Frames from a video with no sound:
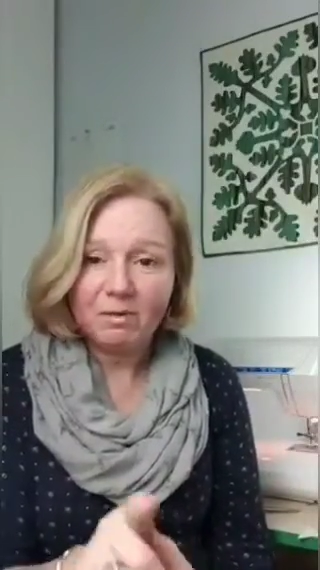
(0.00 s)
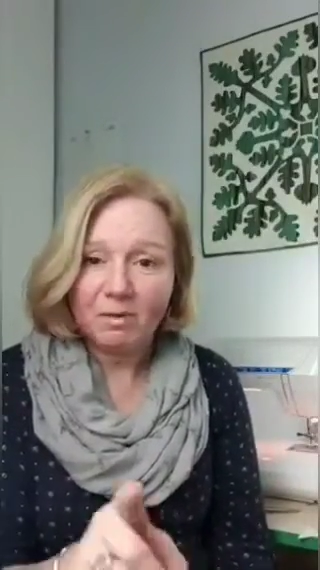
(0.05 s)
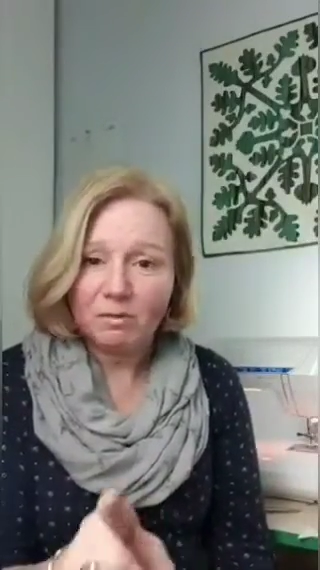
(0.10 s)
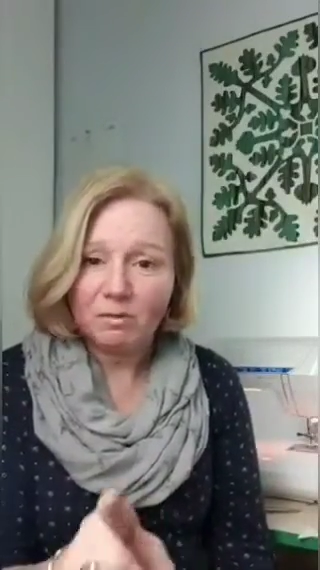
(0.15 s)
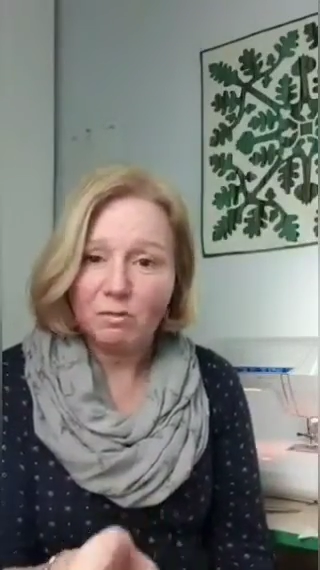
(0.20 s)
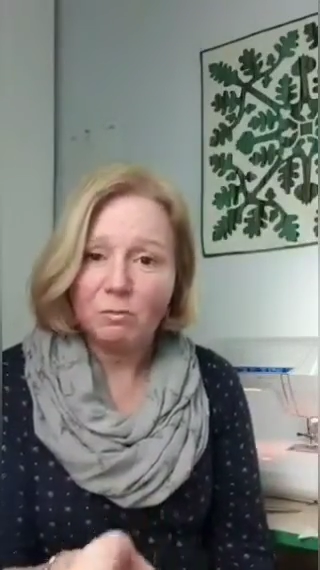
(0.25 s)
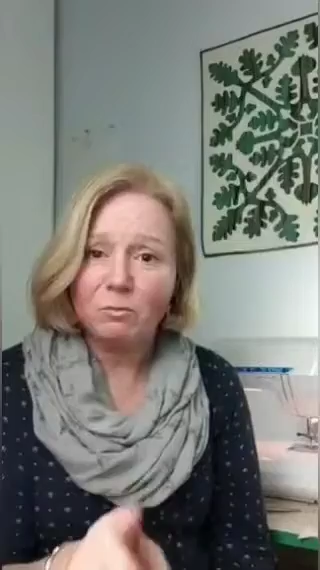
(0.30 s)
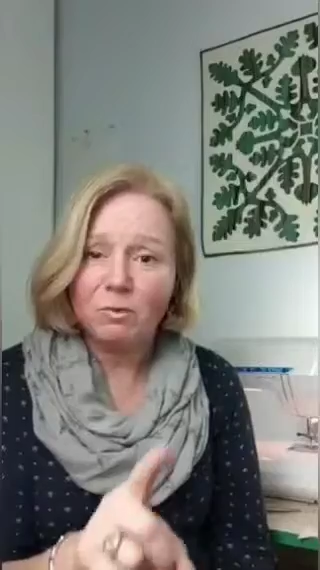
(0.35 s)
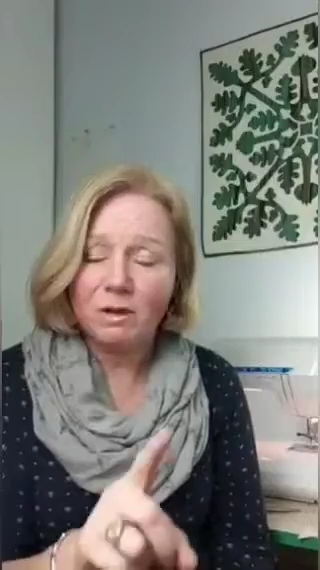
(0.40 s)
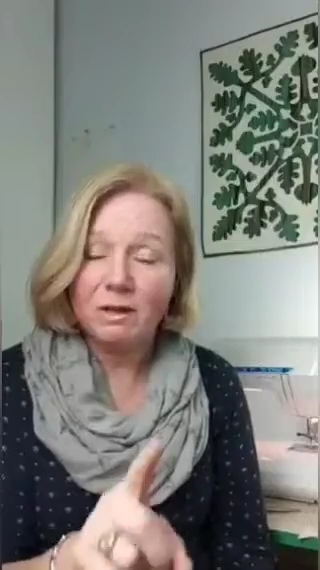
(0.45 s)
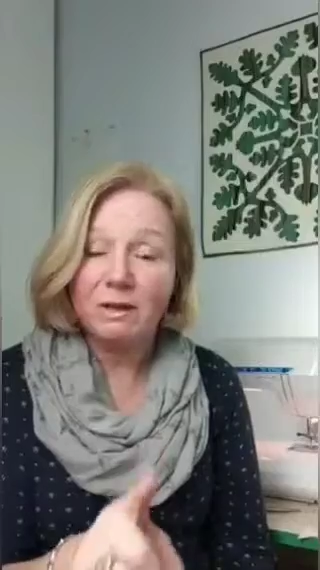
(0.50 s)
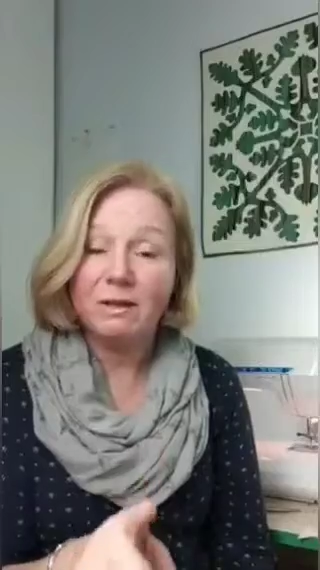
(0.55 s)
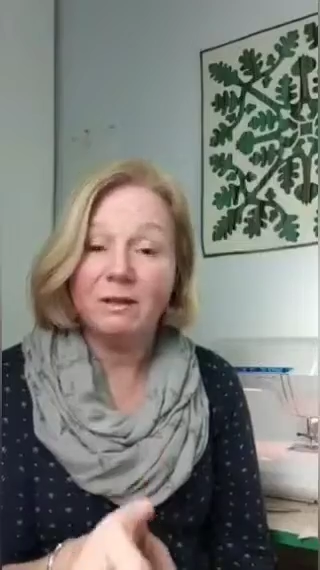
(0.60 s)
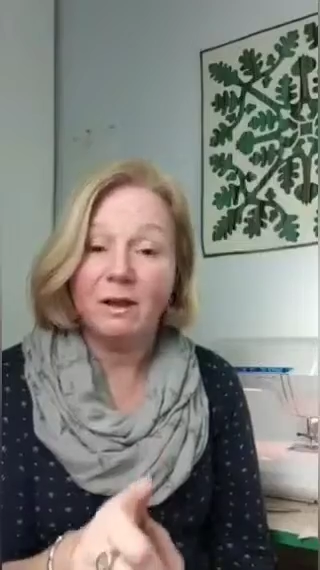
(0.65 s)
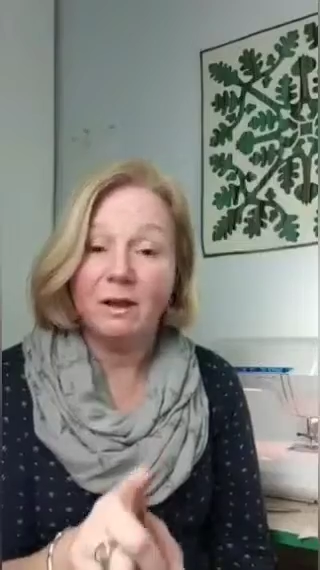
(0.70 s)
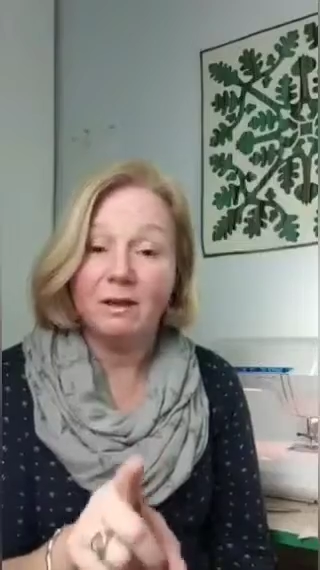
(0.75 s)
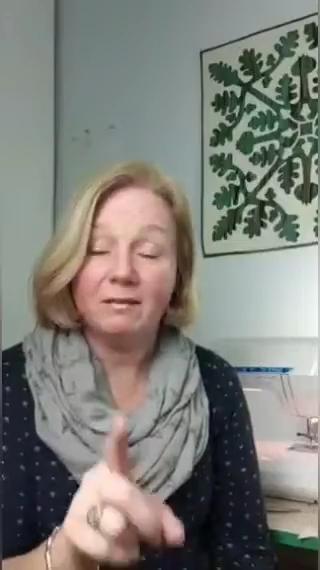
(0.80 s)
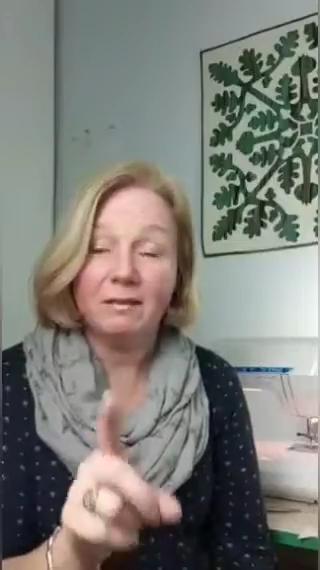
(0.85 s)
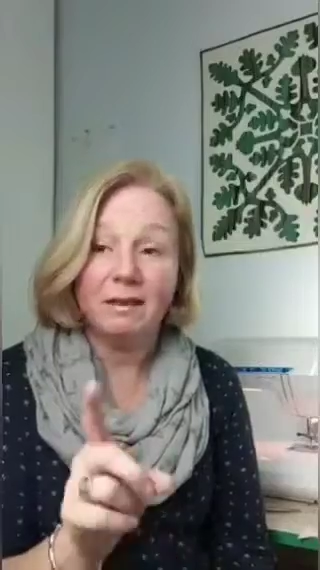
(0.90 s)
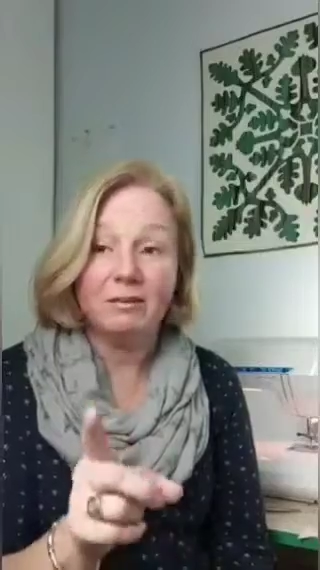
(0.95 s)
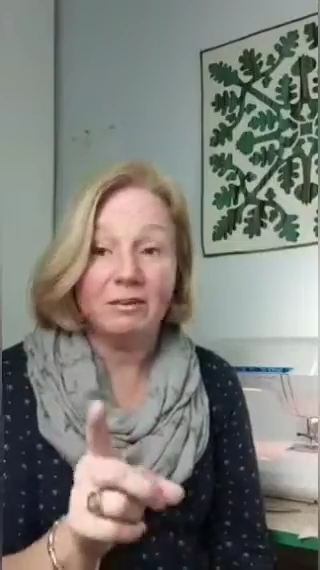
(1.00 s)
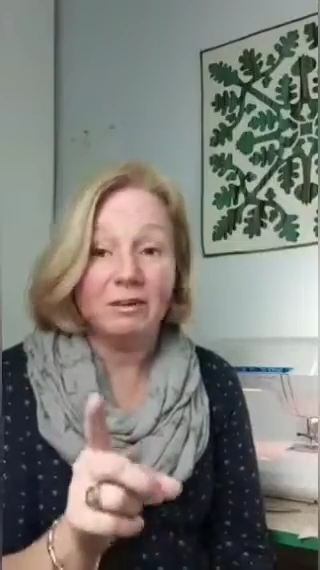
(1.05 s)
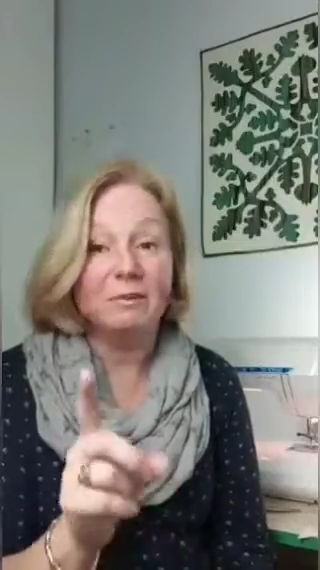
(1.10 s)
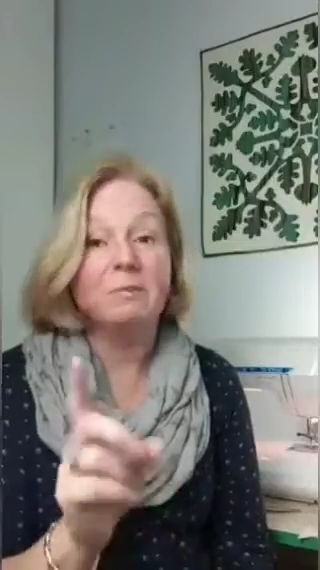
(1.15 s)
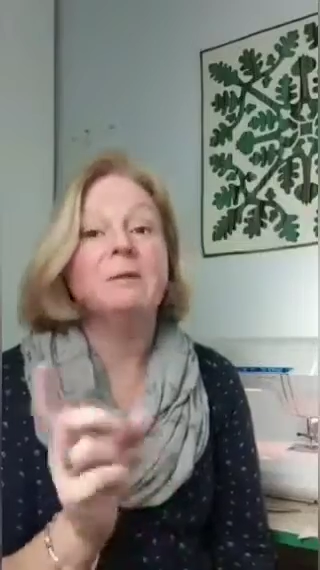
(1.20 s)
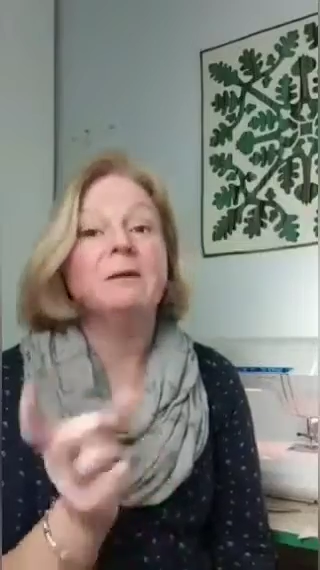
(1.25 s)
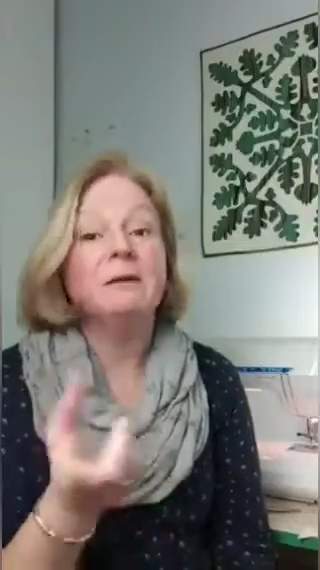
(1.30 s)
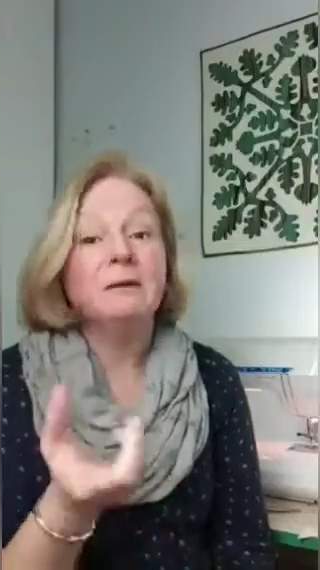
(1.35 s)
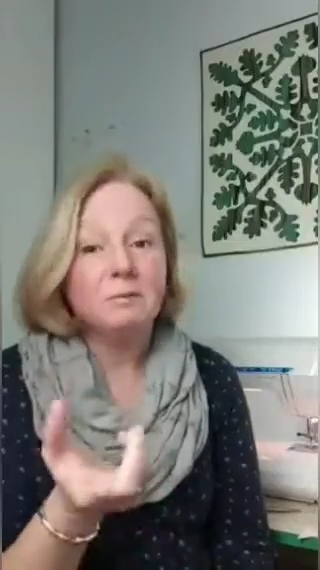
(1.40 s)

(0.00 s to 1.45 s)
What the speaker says: some really nice, actually,